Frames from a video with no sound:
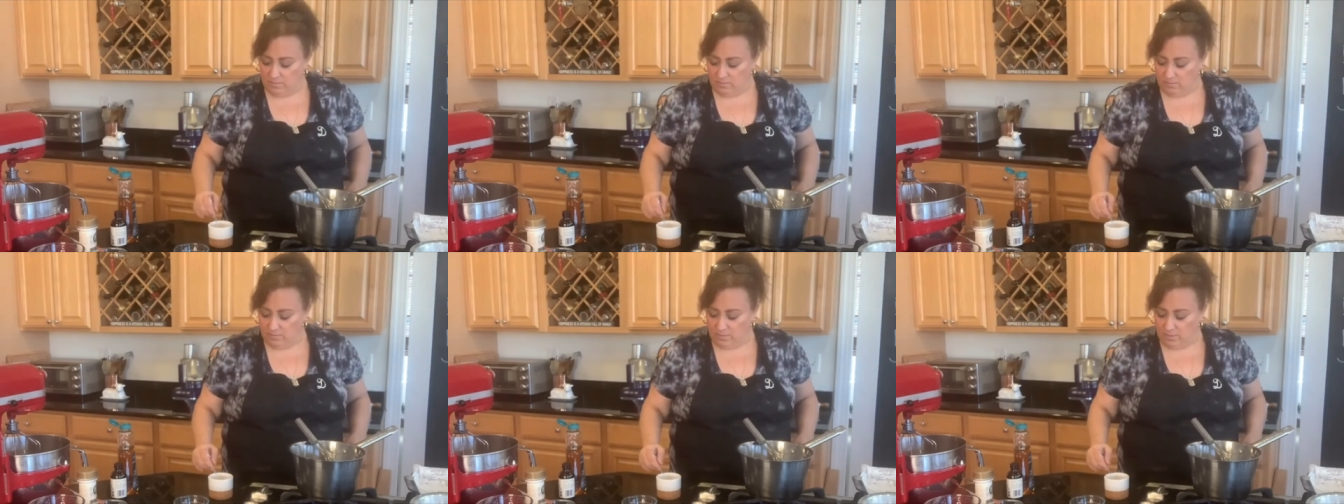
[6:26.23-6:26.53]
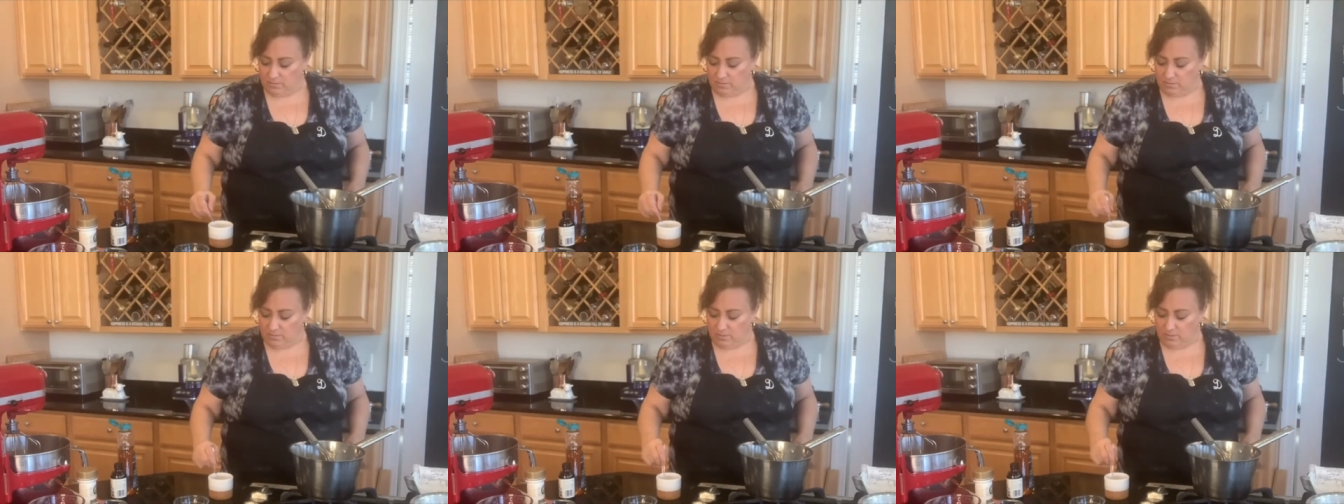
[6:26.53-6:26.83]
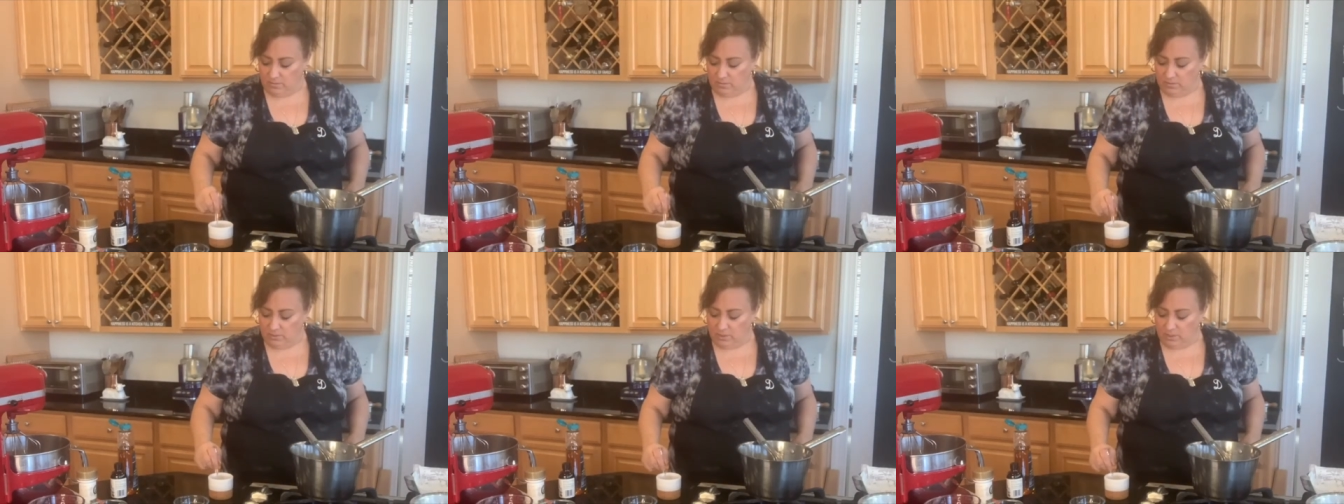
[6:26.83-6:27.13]
That was a
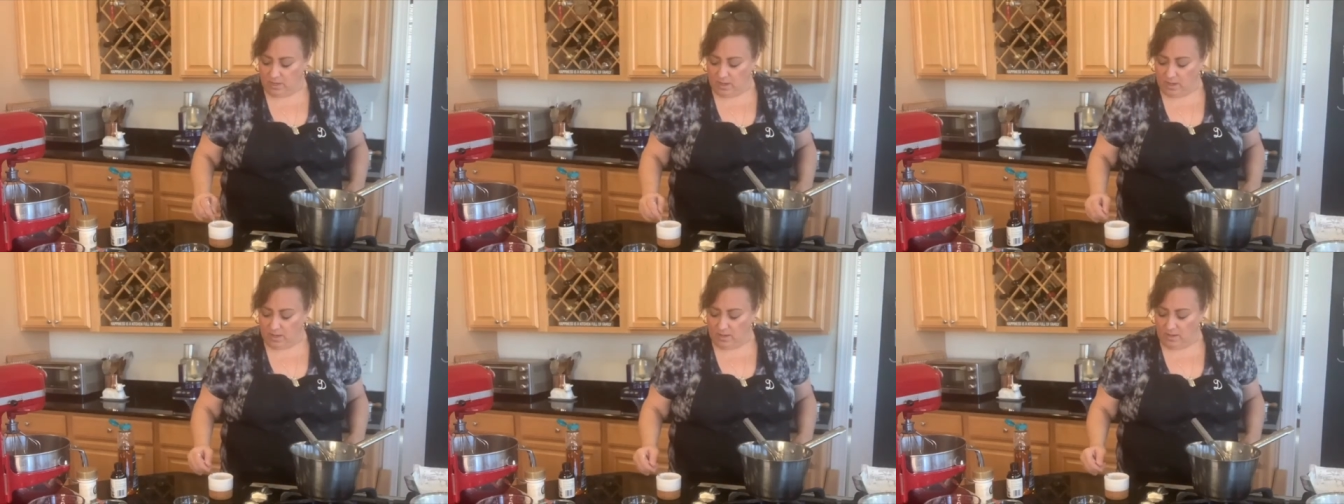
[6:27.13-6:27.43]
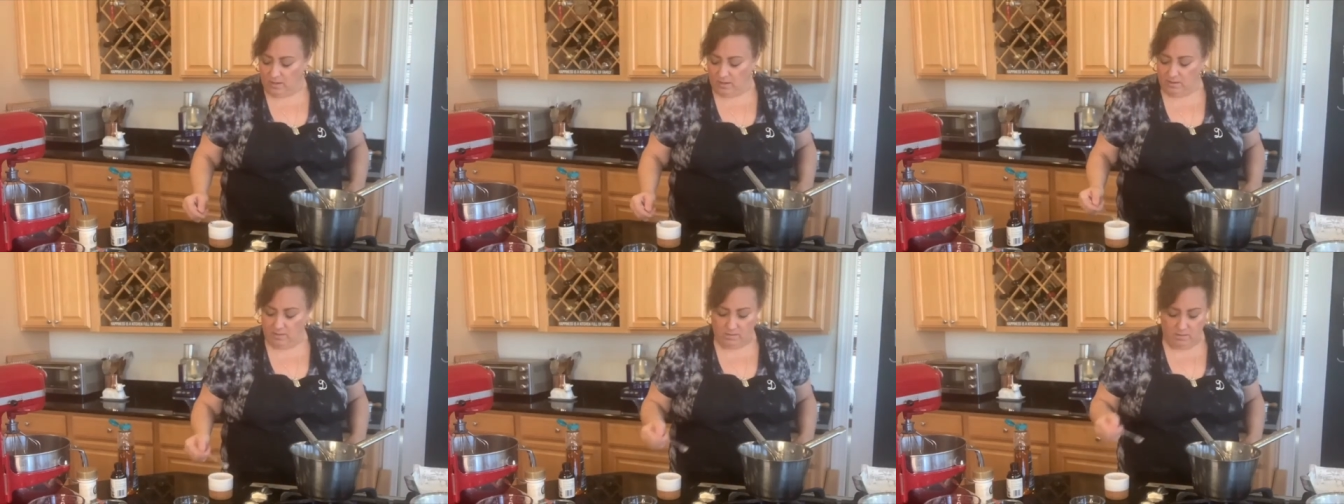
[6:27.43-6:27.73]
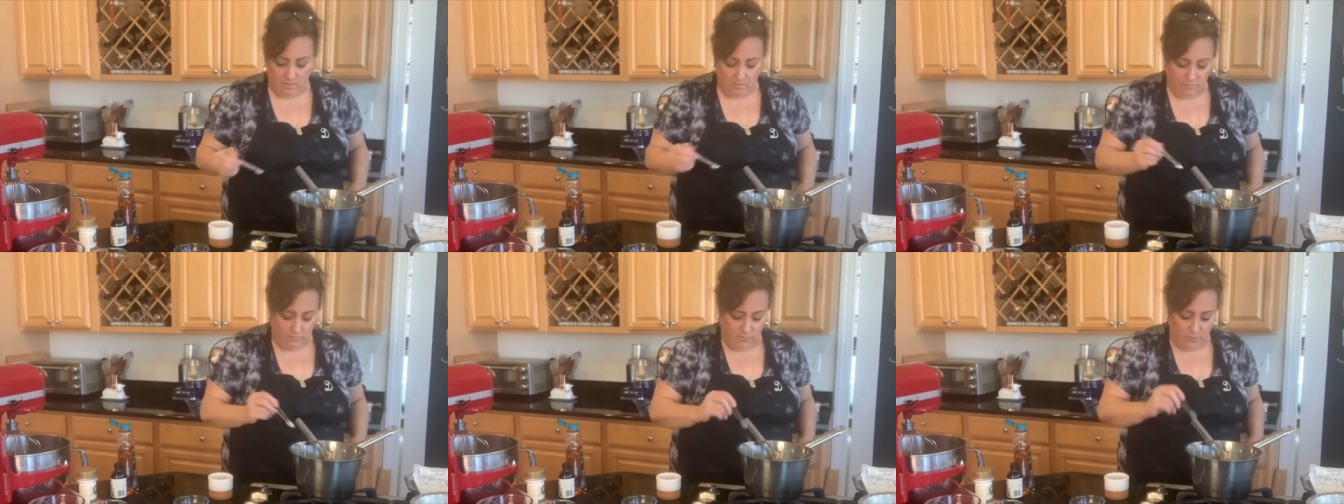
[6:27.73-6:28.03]
little shy.
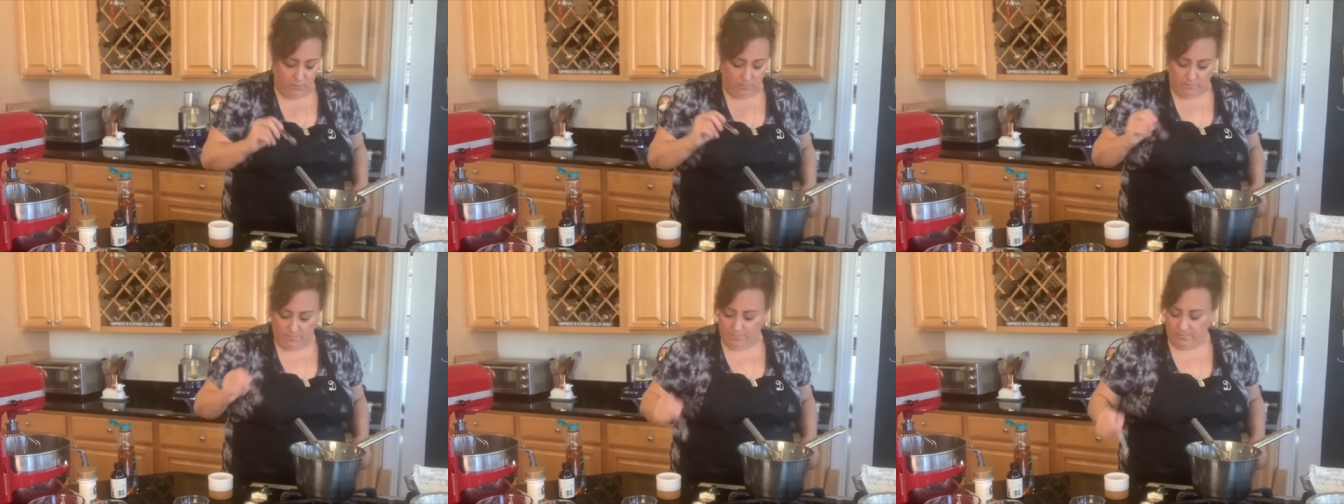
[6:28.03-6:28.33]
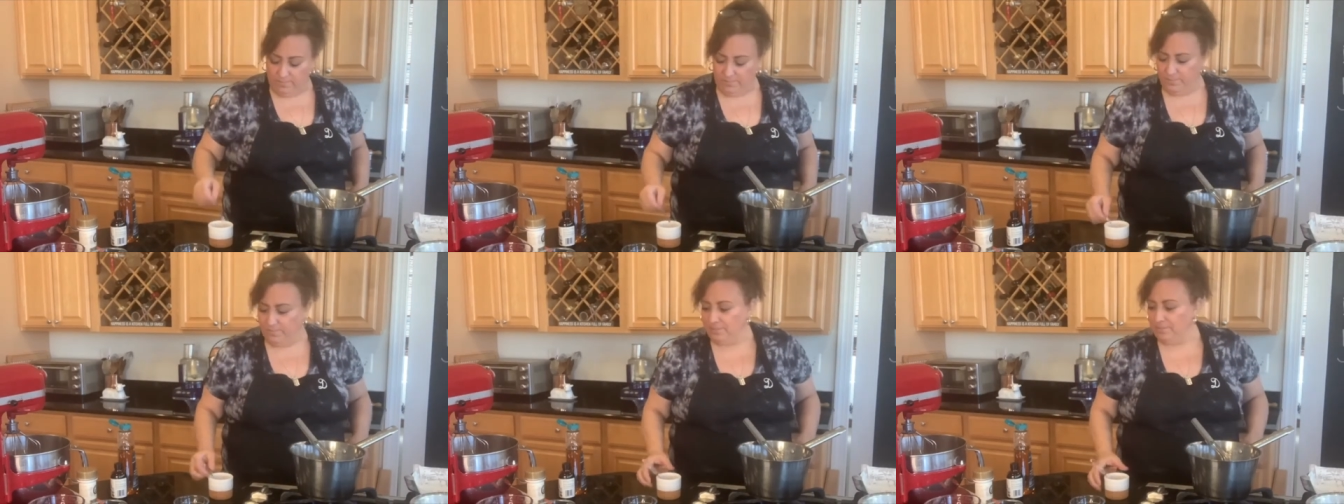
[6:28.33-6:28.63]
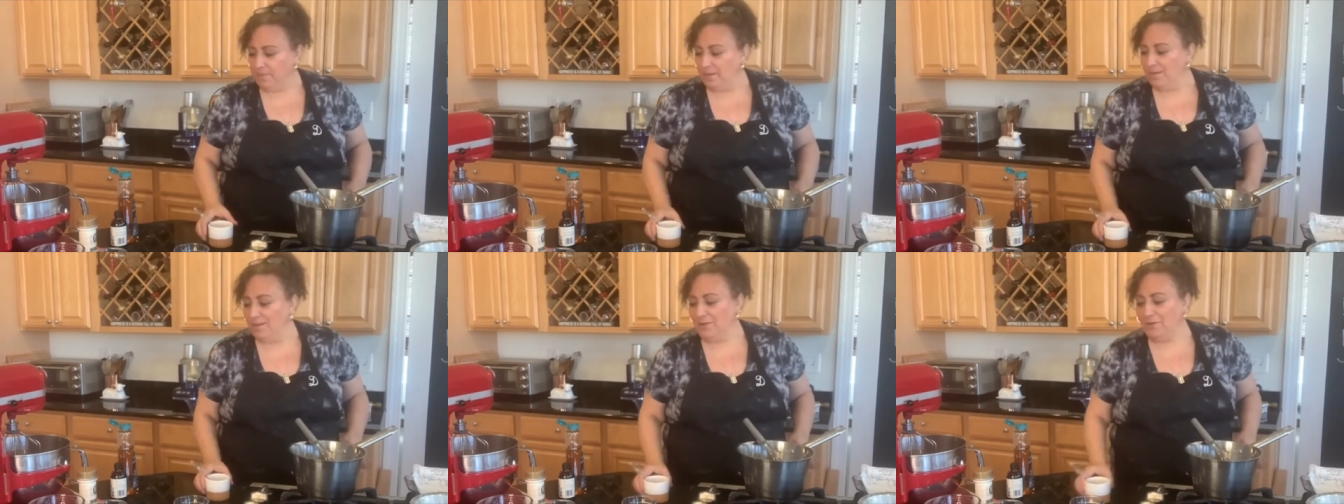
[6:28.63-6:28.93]
Boop.
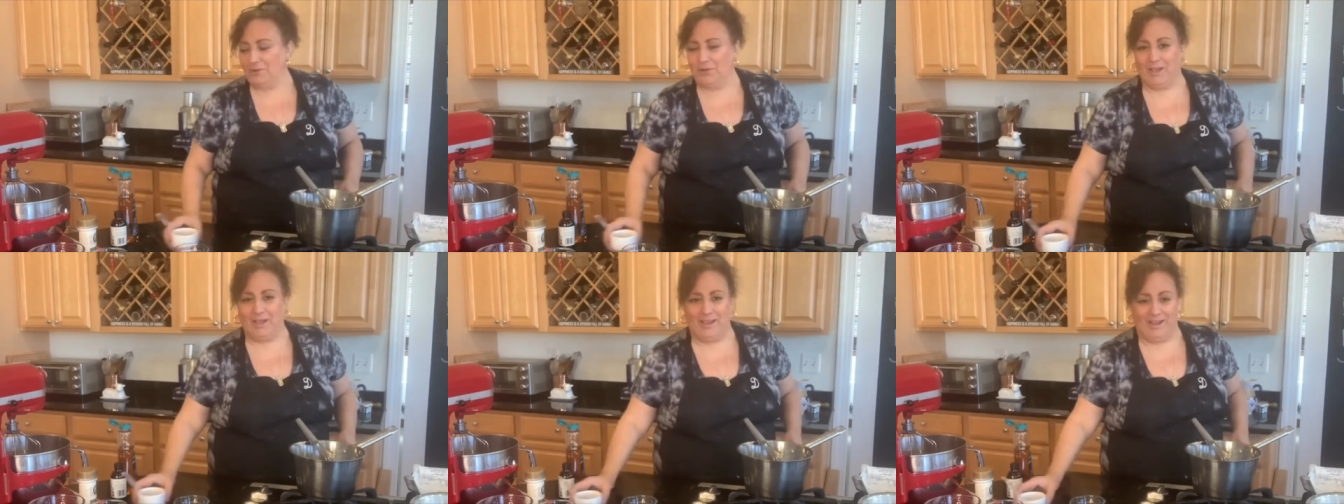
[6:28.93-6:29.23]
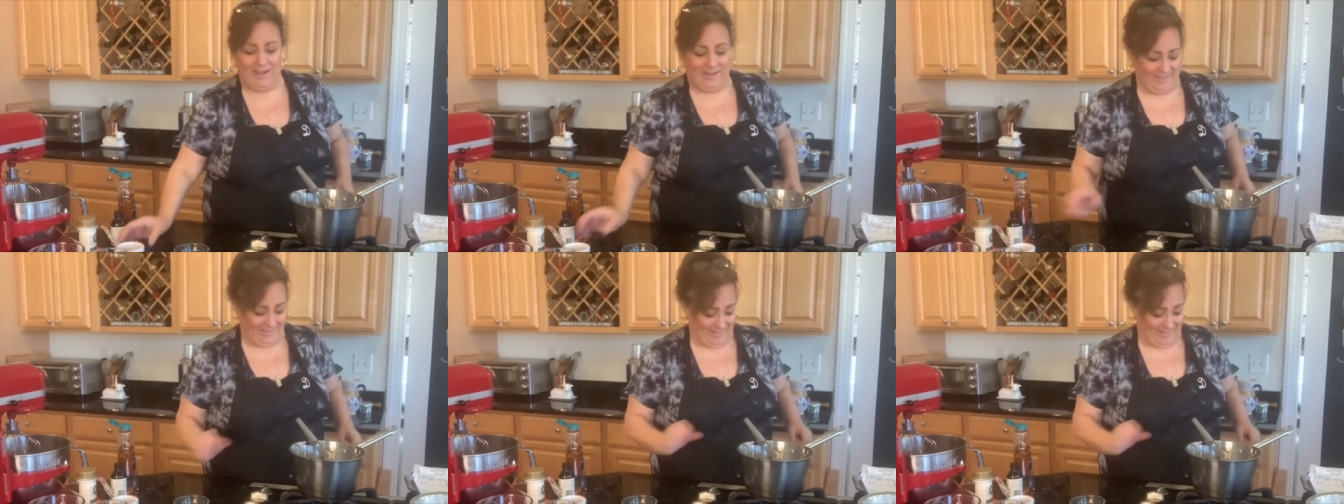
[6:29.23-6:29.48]
Okay.